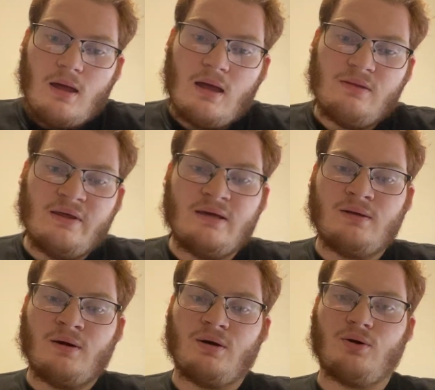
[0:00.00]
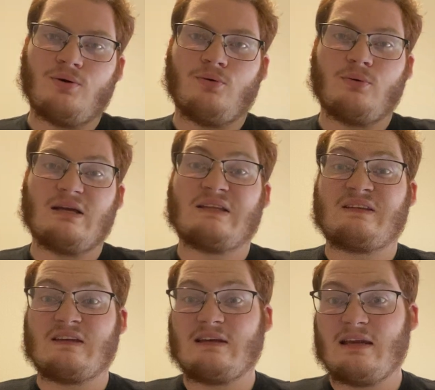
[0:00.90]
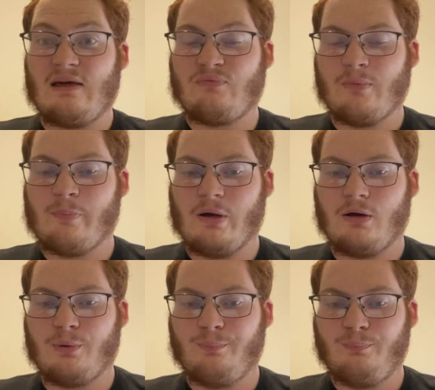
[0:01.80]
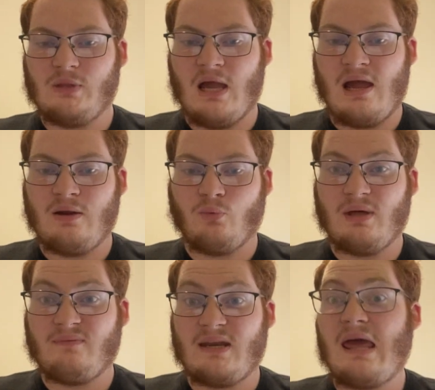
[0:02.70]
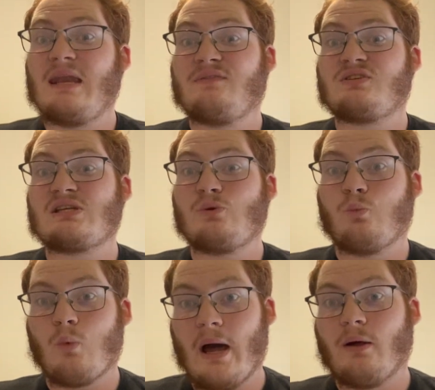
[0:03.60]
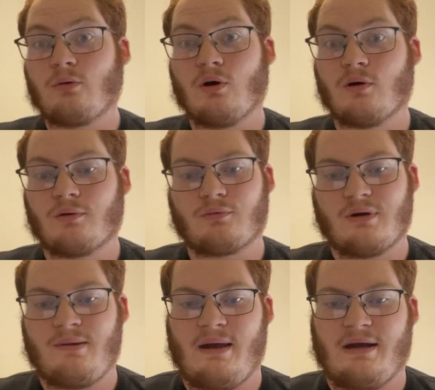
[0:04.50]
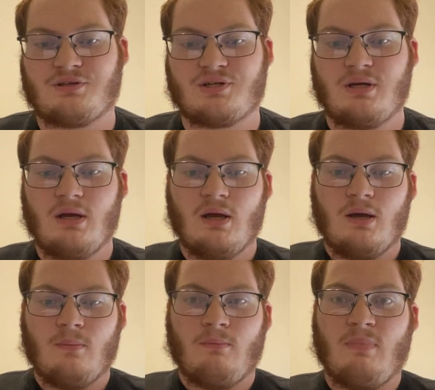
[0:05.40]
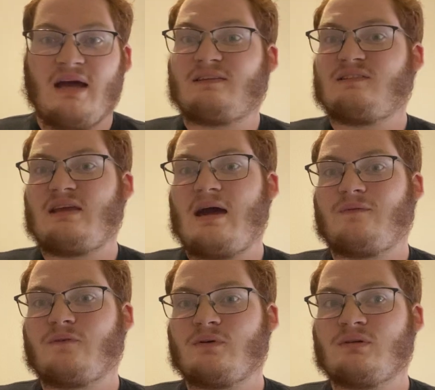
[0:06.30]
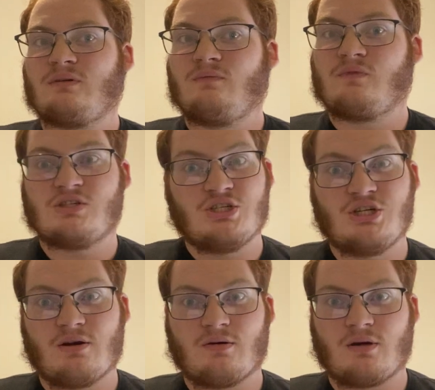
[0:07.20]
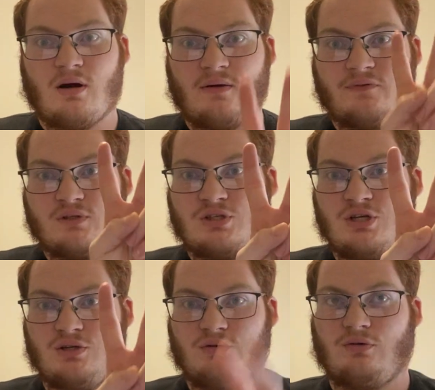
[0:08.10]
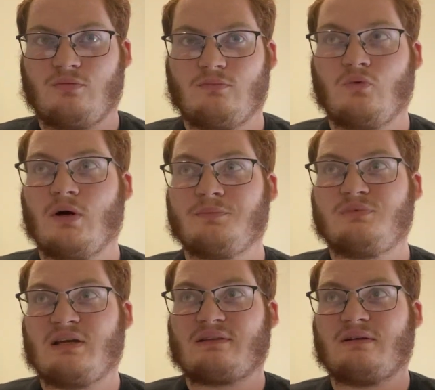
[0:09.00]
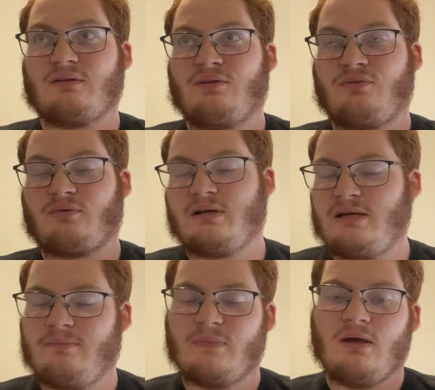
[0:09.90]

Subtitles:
And then we get Sunday Night Football, and we have an NFC Wild Card rematch. Matt Stafford versus Jared Goff 2. Well, technically 3.